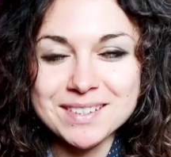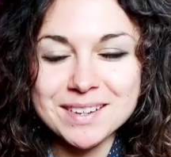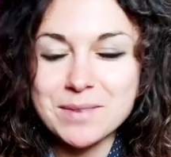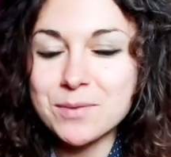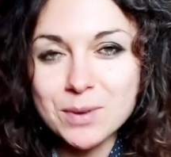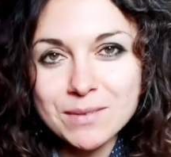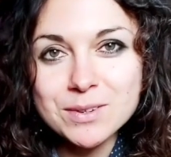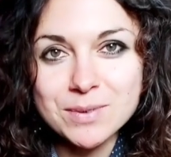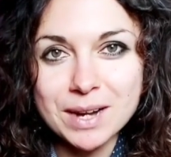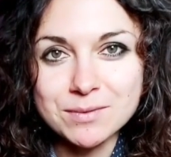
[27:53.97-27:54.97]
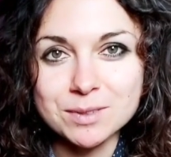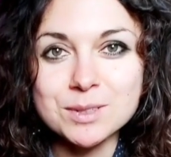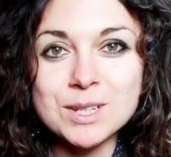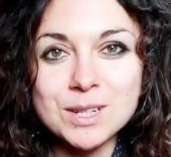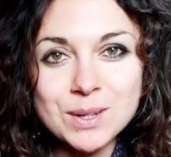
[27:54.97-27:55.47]
I'm forever grateful
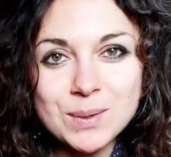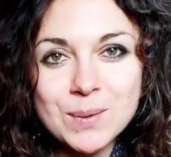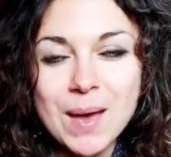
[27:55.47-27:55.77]
to you